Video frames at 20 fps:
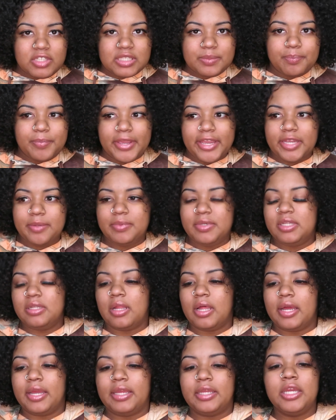this baby.
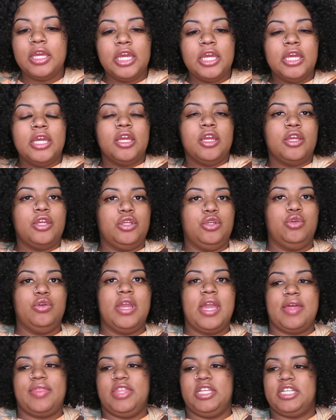Like
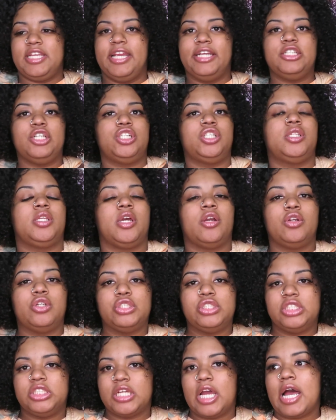you have to take
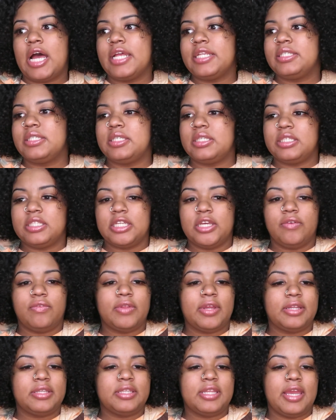certain shots and stuff
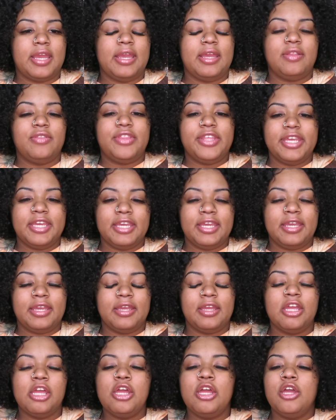like that. And
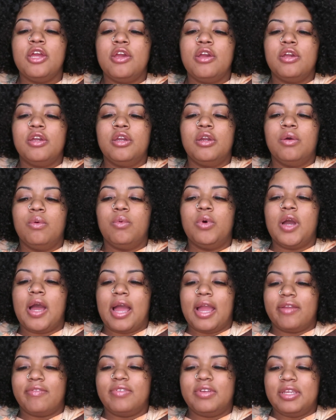then with
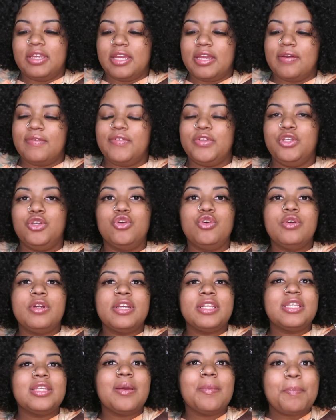IVF, you
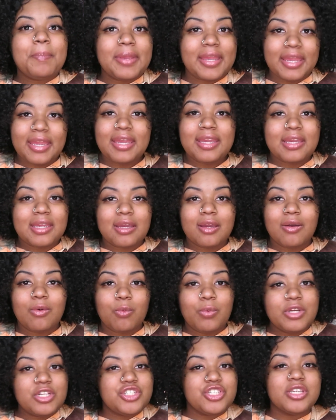get to pick
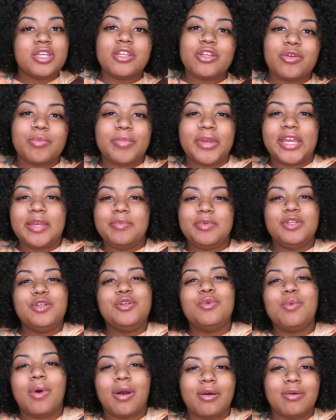what gender baby
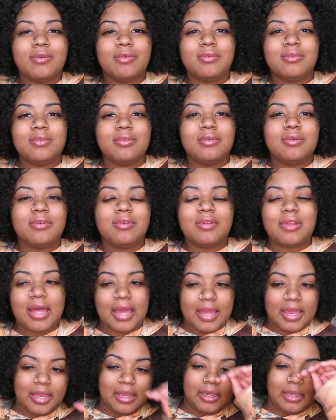you want.
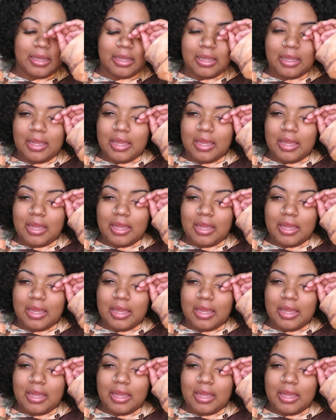Like,